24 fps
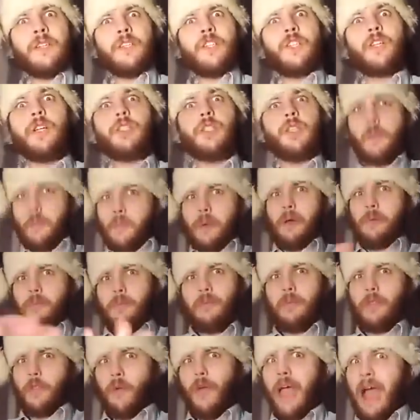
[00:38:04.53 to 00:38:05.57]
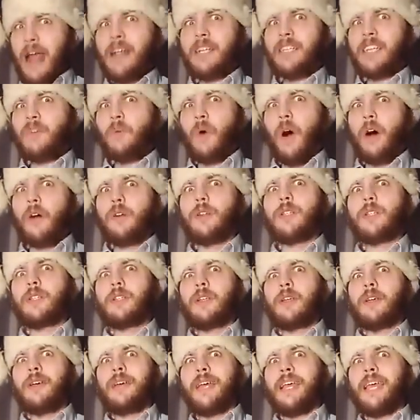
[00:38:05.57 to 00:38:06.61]
The reality was,
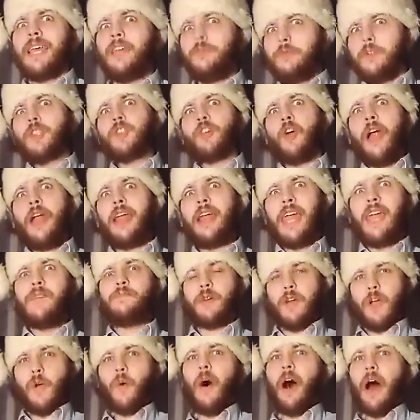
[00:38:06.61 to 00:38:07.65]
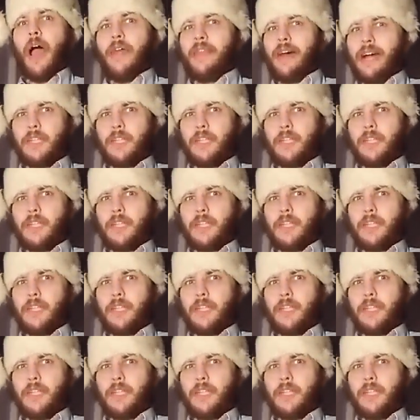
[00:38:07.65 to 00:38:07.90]
he was trying to keep her quiet.